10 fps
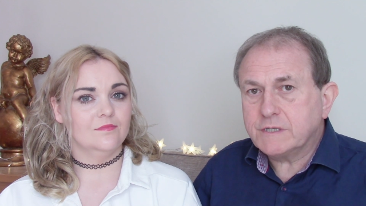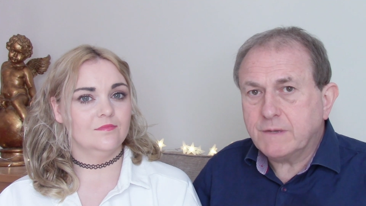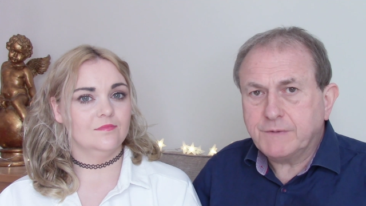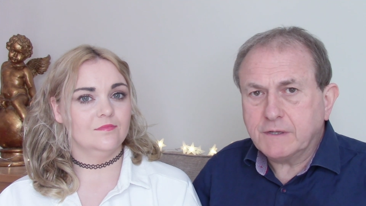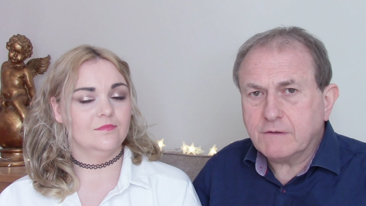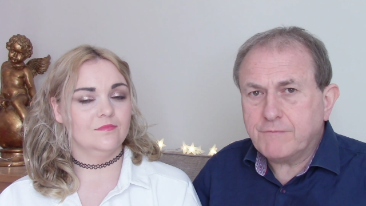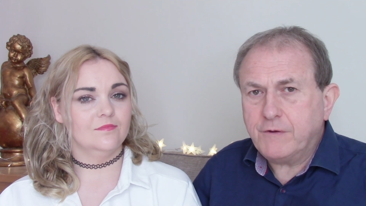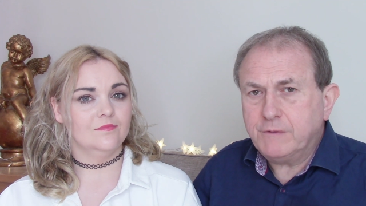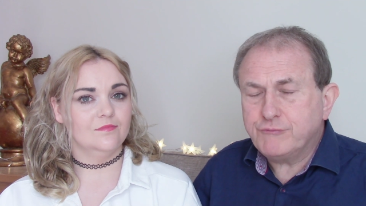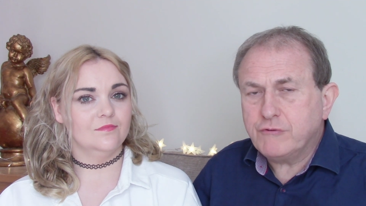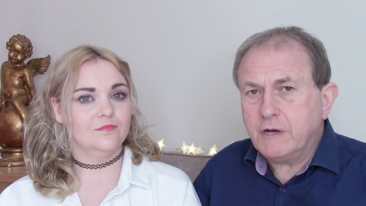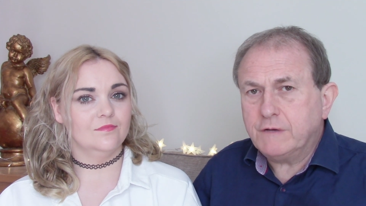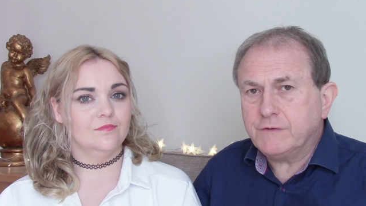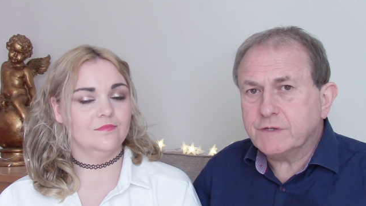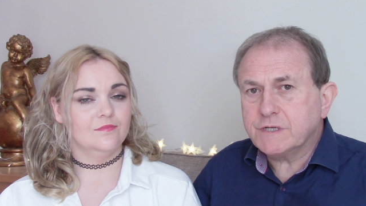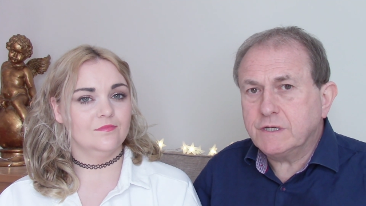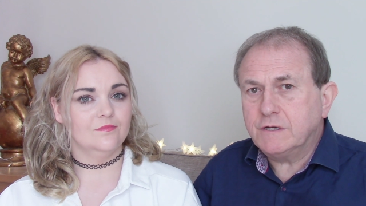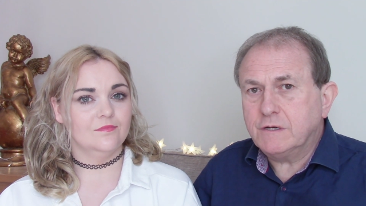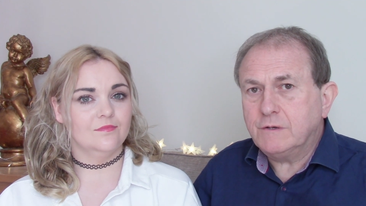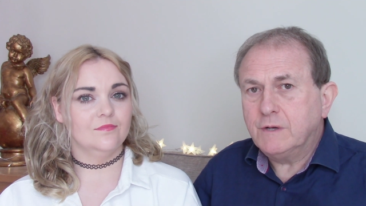Speaker 1: something that's very private to
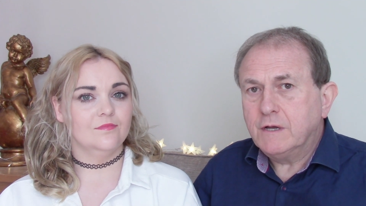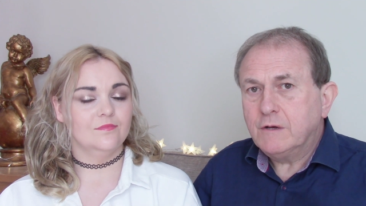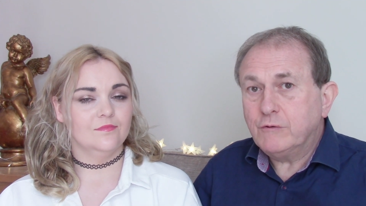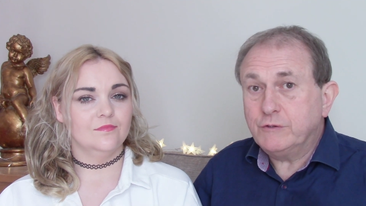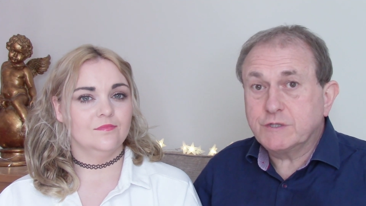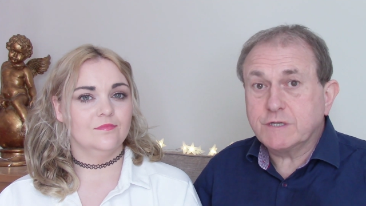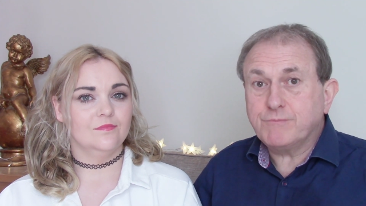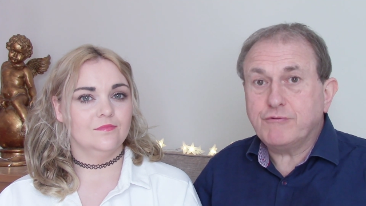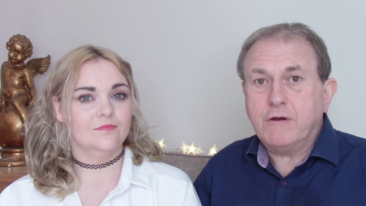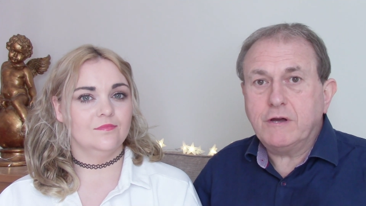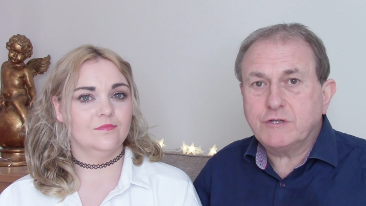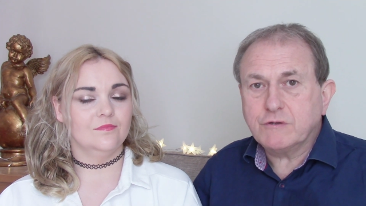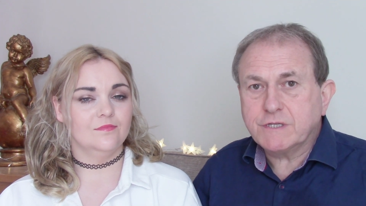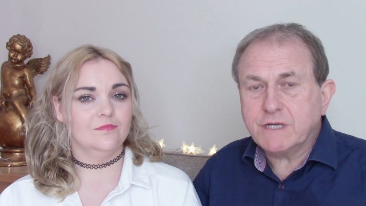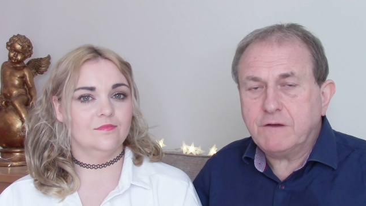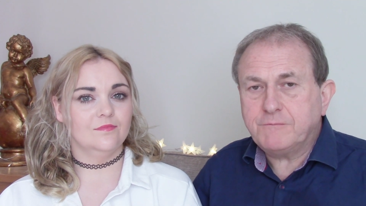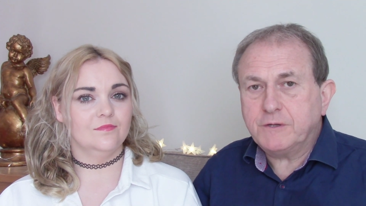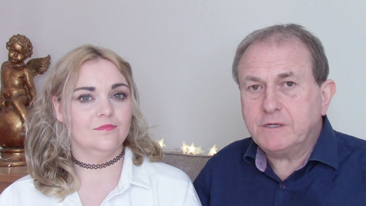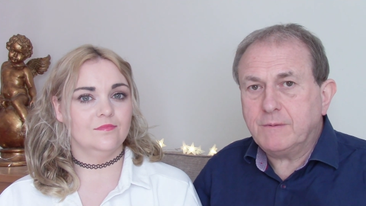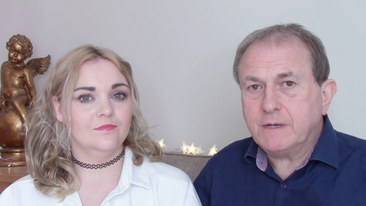you, or you surprise yourself
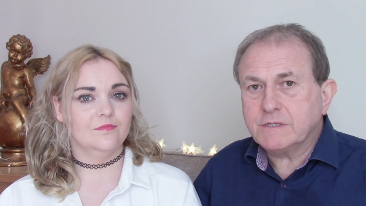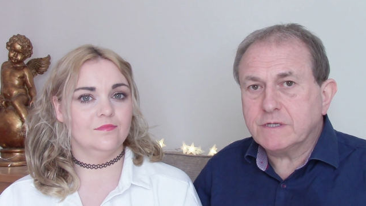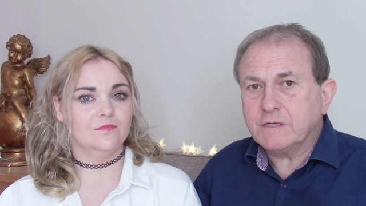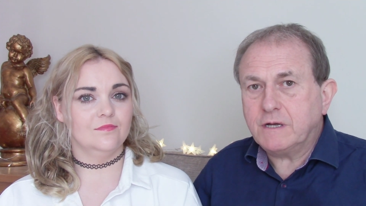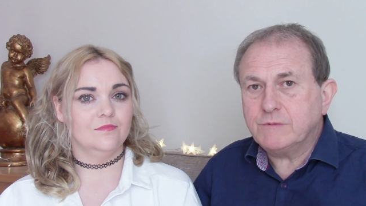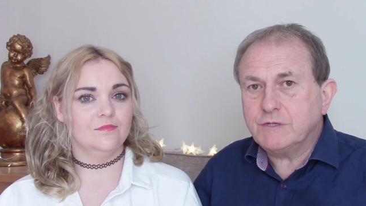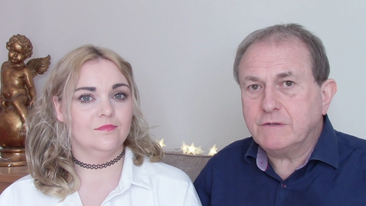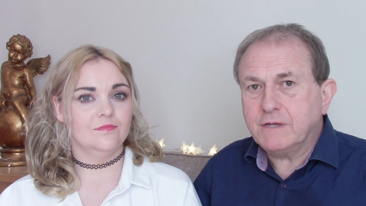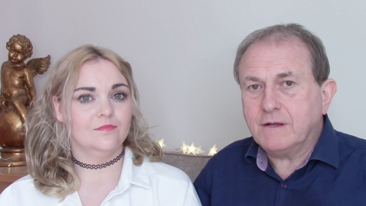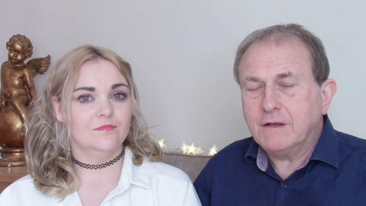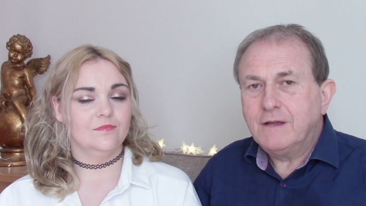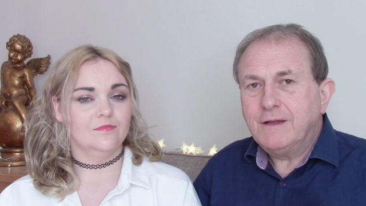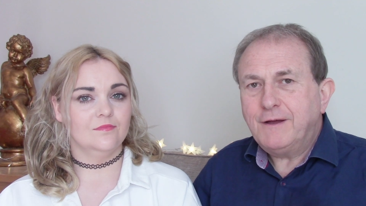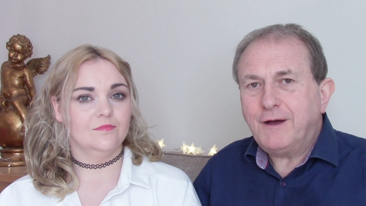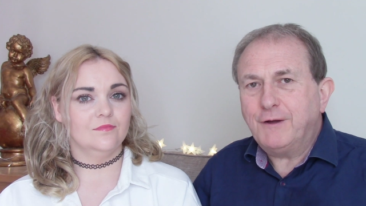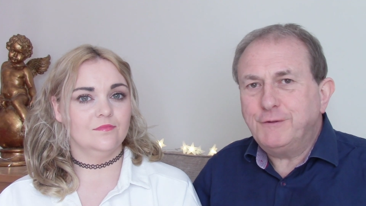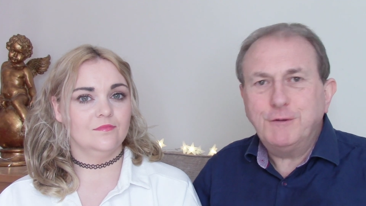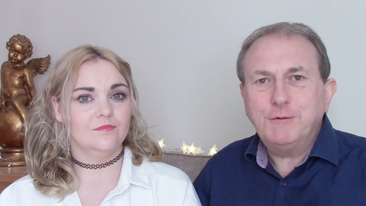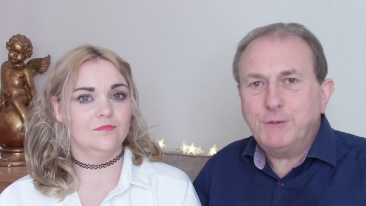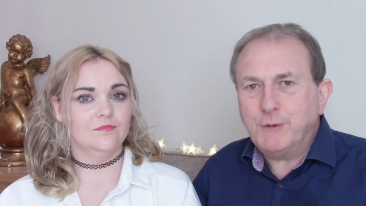by the amount of times you think, I
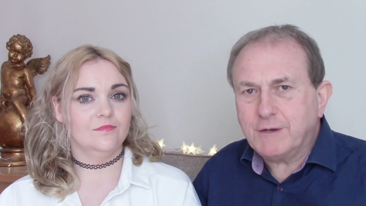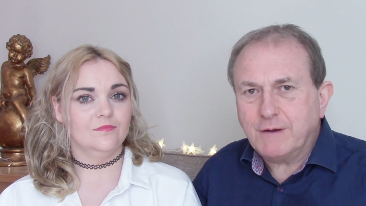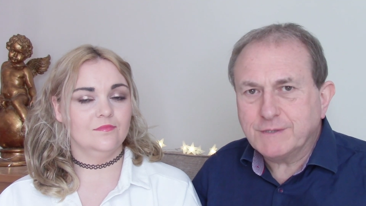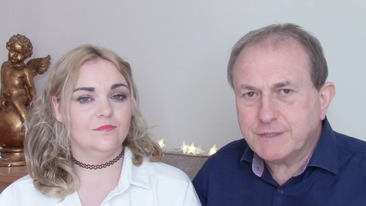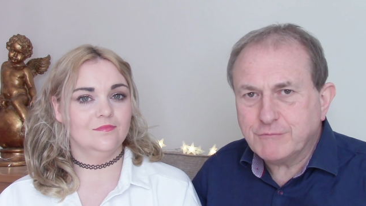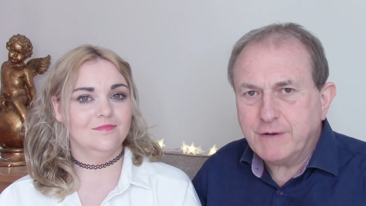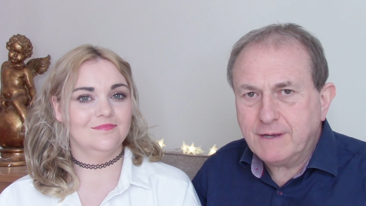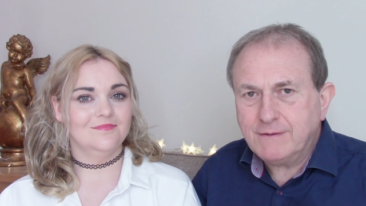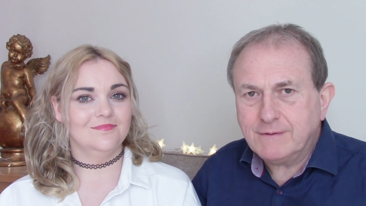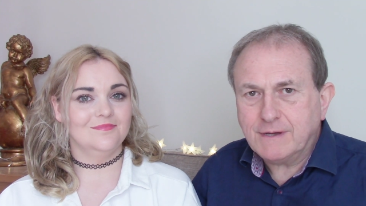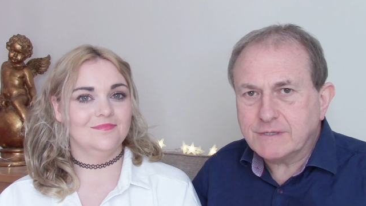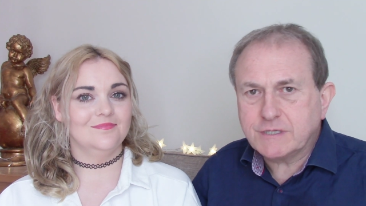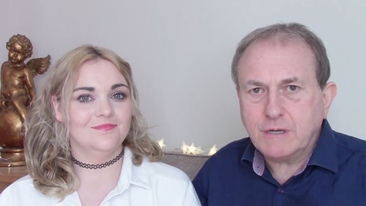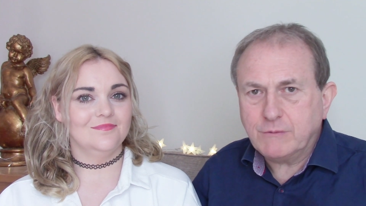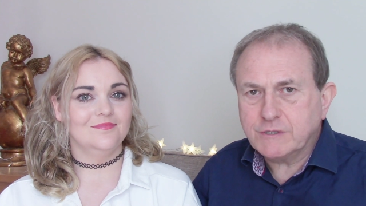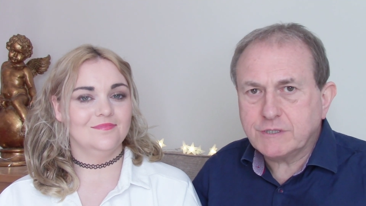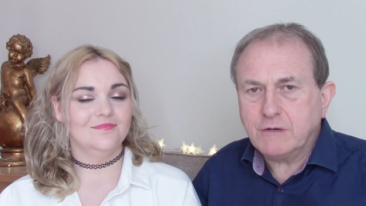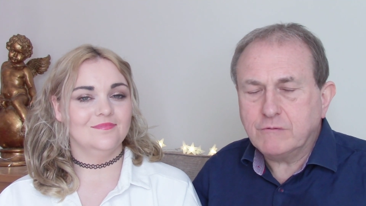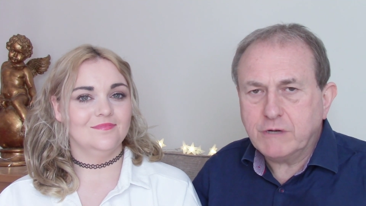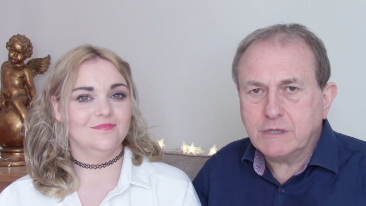knew you were going to ring as
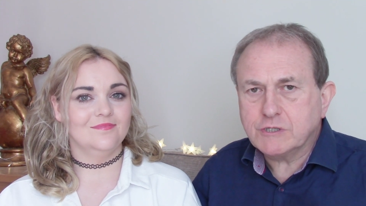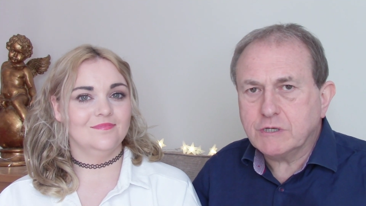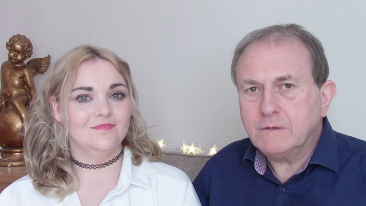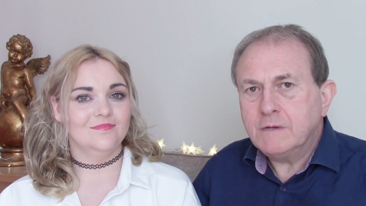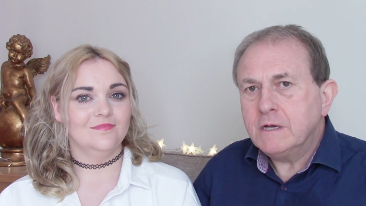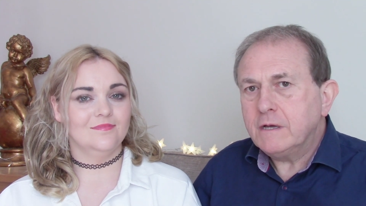so-and-so rings you.